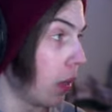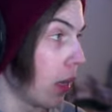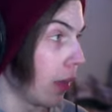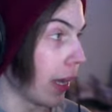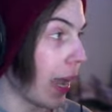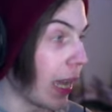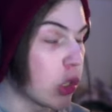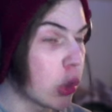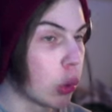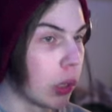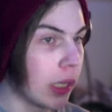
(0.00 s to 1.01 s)
Like
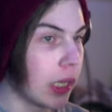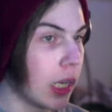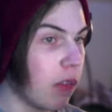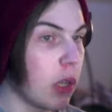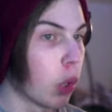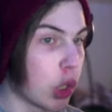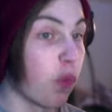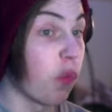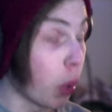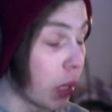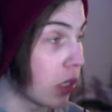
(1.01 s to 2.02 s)
Andrew Lincoln, if he were to
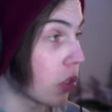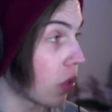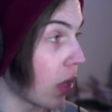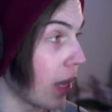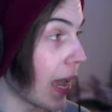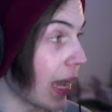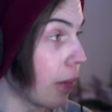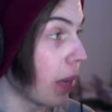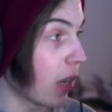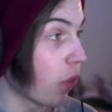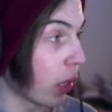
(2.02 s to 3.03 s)
voice a
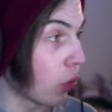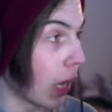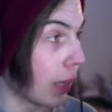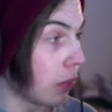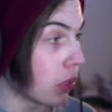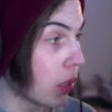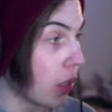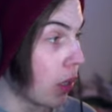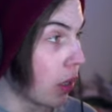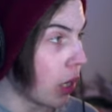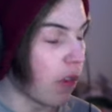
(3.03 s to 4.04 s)
animated Rick Grimes,
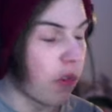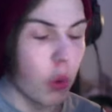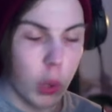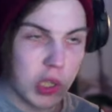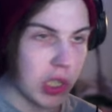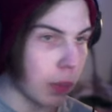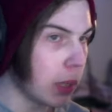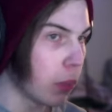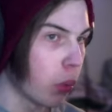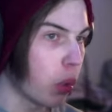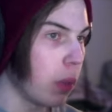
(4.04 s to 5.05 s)
of course some
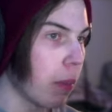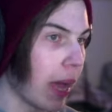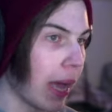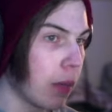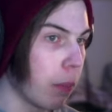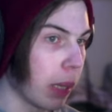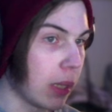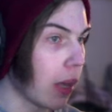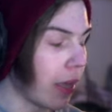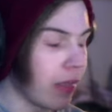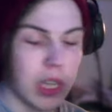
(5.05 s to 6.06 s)
people would be mad, but
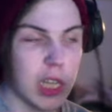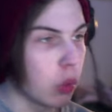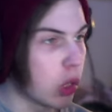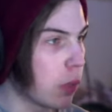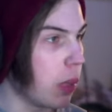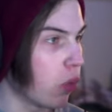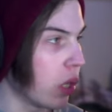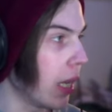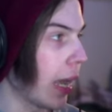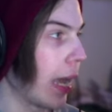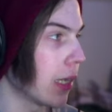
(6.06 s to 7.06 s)
I think he would just be
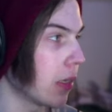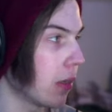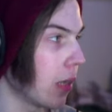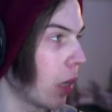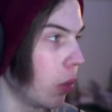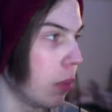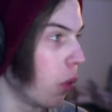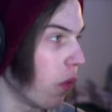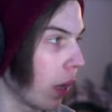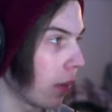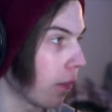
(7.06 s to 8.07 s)
recast and we move
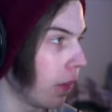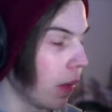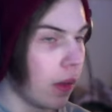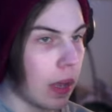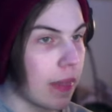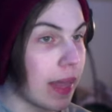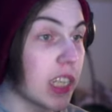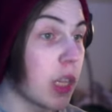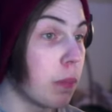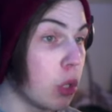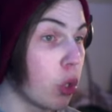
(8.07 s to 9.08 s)
on. And that is
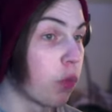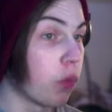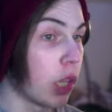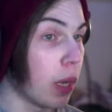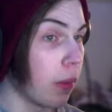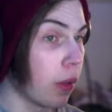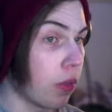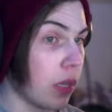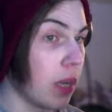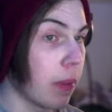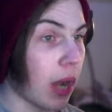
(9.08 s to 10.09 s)
the beautiful
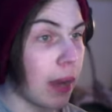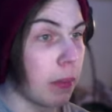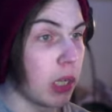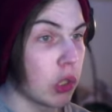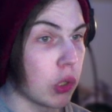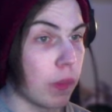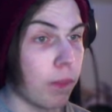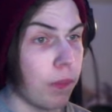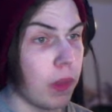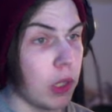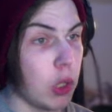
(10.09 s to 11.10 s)
thing about animation.
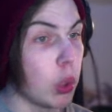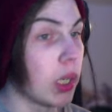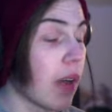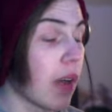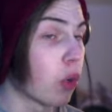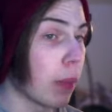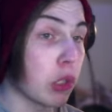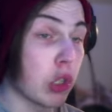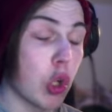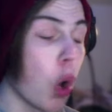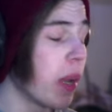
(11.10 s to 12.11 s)
You can cover up
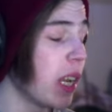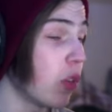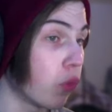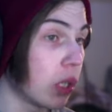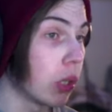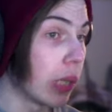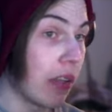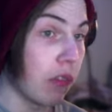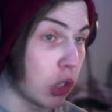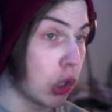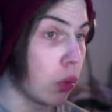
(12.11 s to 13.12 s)
so many real life
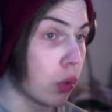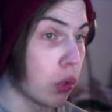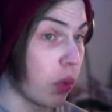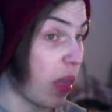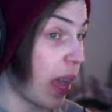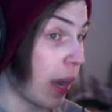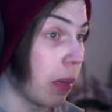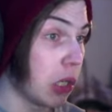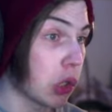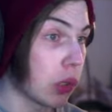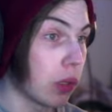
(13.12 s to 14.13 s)
issues with
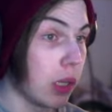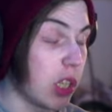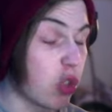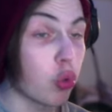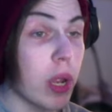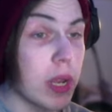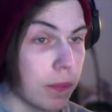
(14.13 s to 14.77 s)
animation. It's great.